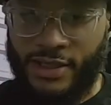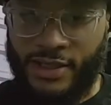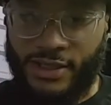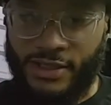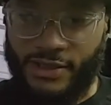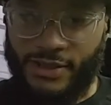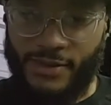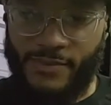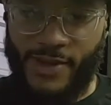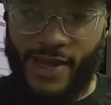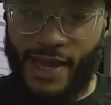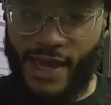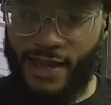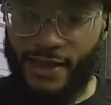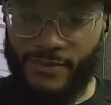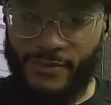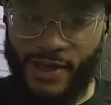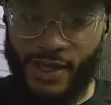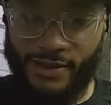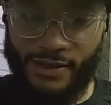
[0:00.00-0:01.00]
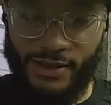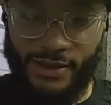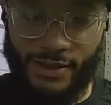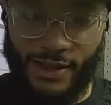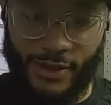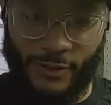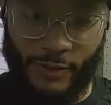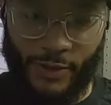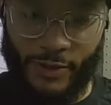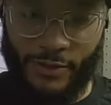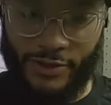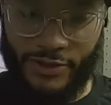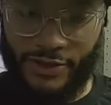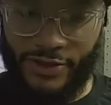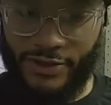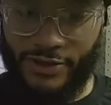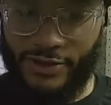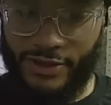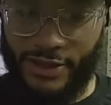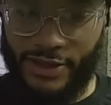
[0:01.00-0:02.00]
the bag method like we were
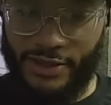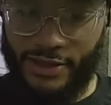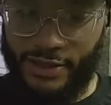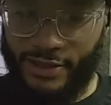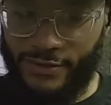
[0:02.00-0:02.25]
doing.